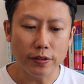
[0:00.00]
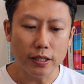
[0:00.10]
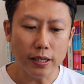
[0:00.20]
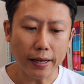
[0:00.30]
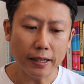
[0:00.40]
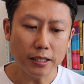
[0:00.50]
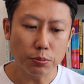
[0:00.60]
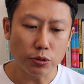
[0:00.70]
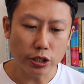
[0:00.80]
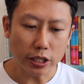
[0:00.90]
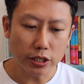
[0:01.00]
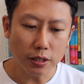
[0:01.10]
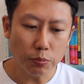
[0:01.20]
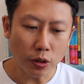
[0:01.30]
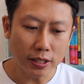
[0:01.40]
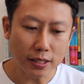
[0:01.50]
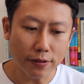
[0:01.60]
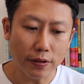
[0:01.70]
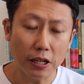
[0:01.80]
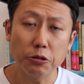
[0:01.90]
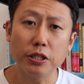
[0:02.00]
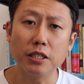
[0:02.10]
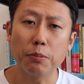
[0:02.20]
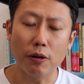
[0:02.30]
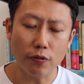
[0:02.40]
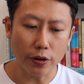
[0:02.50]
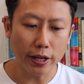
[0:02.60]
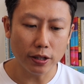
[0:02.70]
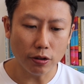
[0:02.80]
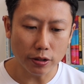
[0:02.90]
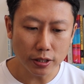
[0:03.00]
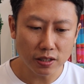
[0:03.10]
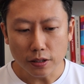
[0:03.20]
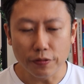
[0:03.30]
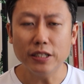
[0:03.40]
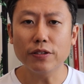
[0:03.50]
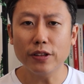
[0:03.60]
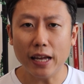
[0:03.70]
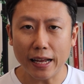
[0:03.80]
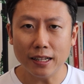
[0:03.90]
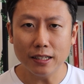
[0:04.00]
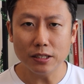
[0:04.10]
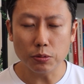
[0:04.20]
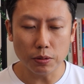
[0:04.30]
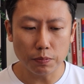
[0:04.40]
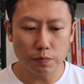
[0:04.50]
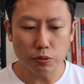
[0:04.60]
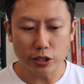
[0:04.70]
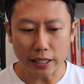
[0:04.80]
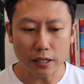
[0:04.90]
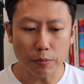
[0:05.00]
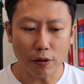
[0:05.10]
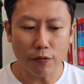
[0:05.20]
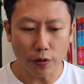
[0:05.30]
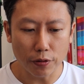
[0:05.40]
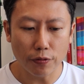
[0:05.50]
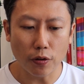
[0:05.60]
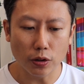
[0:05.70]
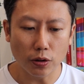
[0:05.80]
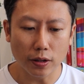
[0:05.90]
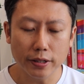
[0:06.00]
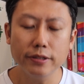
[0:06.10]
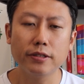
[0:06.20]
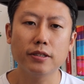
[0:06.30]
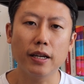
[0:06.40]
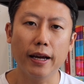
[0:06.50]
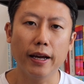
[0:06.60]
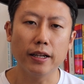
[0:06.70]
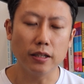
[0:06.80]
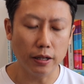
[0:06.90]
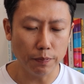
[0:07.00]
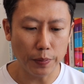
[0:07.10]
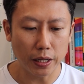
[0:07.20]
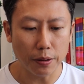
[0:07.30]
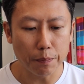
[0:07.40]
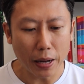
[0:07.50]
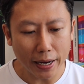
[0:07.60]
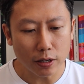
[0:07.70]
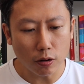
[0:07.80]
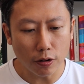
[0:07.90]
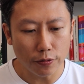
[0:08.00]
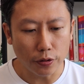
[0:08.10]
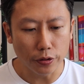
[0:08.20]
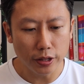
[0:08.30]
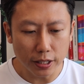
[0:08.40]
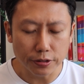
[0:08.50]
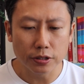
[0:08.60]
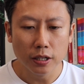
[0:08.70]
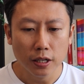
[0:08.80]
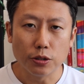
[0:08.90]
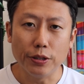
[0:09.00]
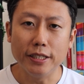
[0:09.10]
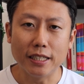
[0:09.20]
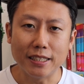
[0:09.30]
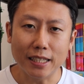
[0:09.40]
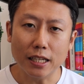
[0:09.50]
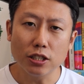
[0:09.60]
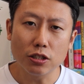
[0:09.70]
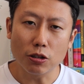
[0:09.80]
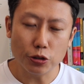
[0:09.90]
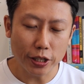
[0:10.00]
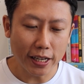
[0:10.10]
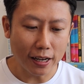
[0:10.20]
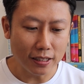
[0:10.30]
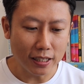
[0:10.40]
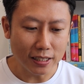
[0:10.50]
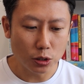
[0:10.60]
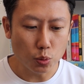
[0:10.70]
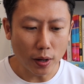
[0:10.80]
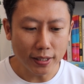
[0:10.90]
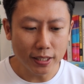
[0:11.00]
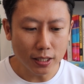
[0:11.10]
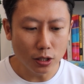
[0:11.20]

the analyst projection, Morningstar valuation is about $48. The rest of the analysts were projecting about $44, and they made a buy call for this. So this is the second stock trading at its 1-year